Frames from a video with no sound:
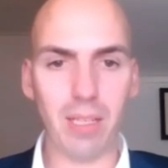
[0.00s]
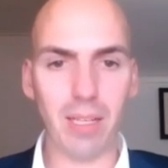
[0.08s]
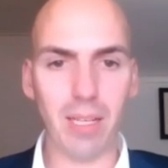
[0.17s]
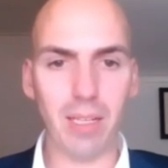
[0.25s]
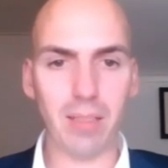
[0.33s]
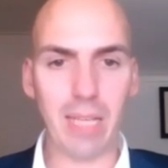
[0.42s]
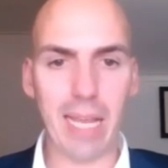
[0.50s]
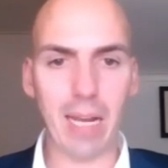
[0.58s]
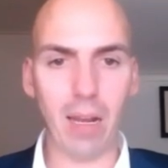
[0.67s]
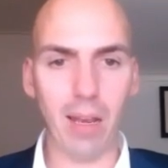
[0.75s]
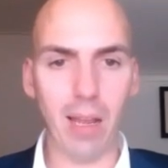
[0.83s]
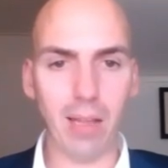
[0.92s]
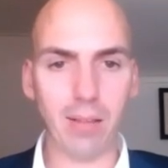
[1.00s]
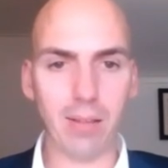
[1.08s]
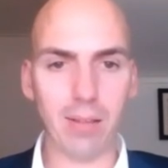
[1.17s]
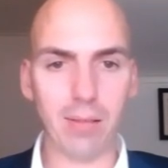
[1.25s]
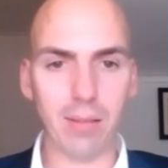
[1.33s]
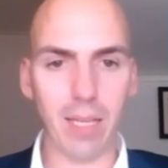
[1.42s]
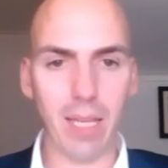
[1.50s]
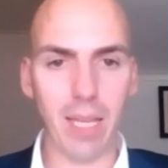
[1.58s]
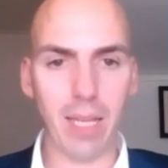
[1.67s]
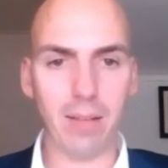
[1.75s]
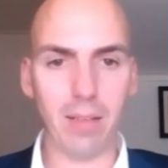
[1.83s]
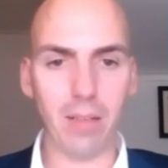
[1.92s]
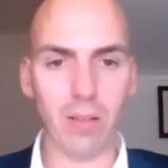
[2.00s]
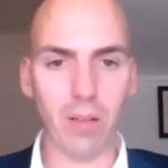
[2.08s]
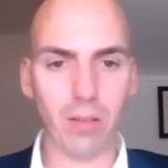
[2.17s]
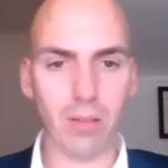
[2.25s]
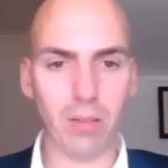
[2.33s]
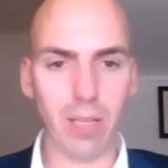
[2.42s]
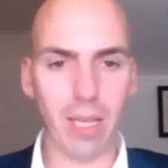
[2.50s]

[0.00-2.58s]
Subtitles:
That is a lot, 18 knots.